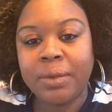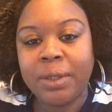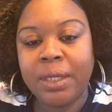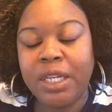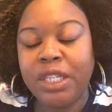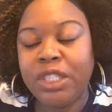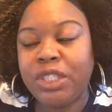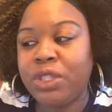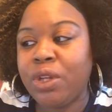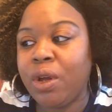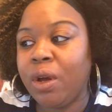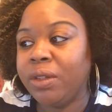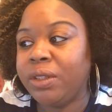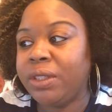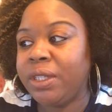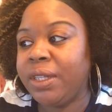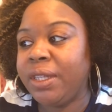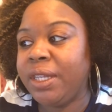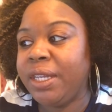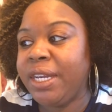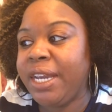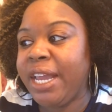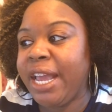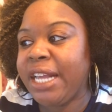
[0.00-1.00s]
Let's go to
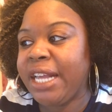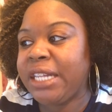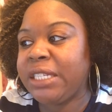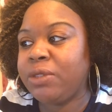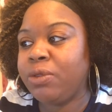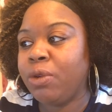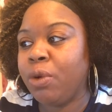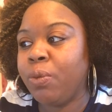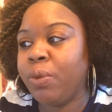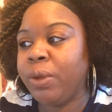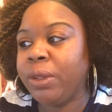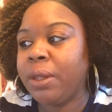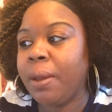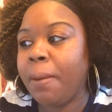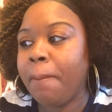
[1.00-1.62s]
the next one with